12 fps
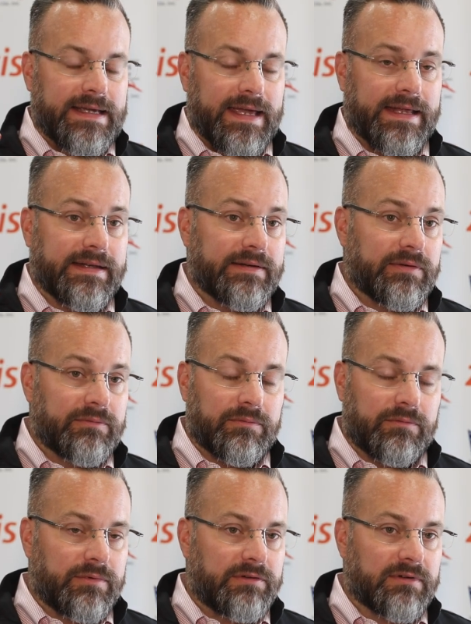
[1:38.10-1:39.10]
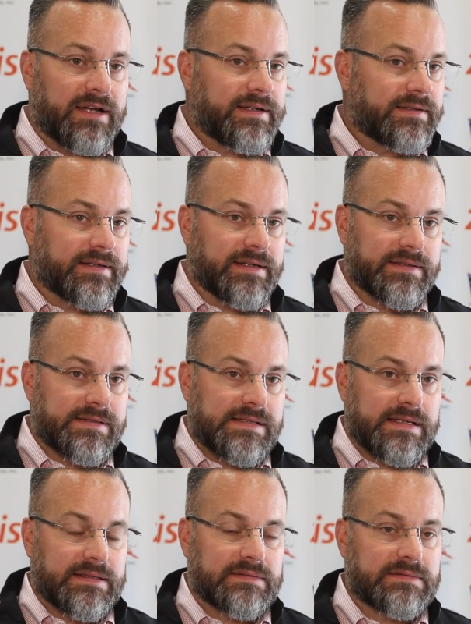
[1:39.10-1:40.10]
And we
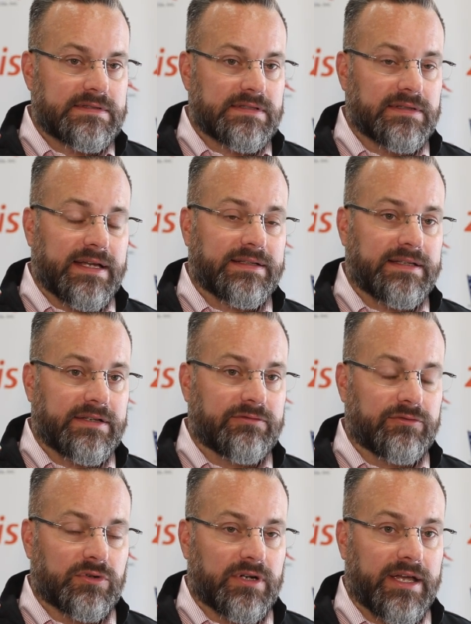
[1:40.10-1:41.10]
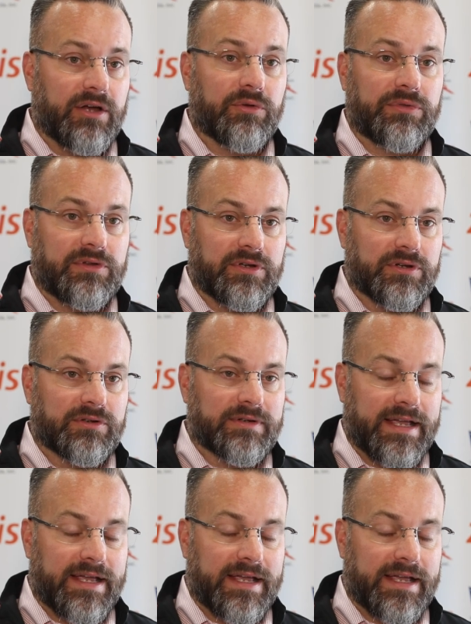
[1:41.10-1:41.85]
recognize that selecting for a healthier